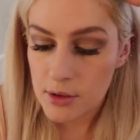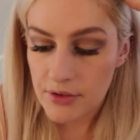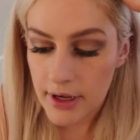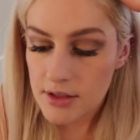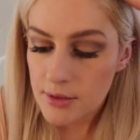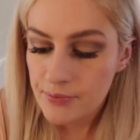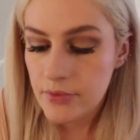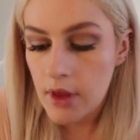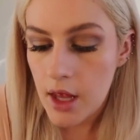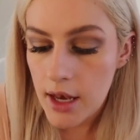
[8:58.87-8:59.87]
that was fast.
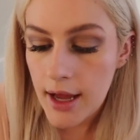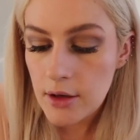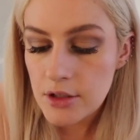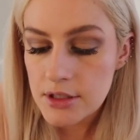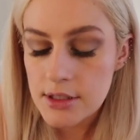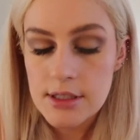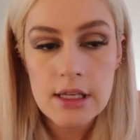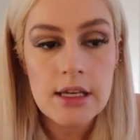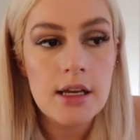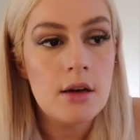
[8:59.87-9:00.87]
Now you get to
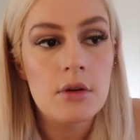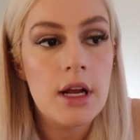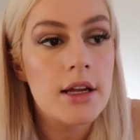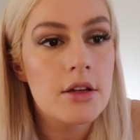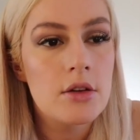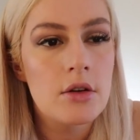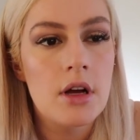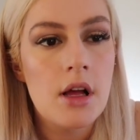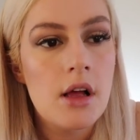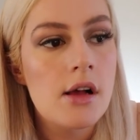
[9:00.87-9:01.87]
see what I do.
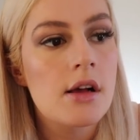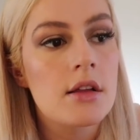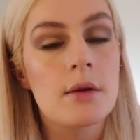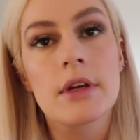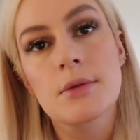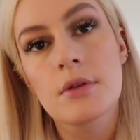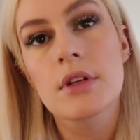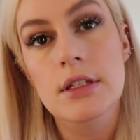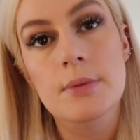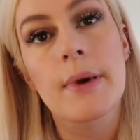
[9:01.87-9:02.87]
It makes me really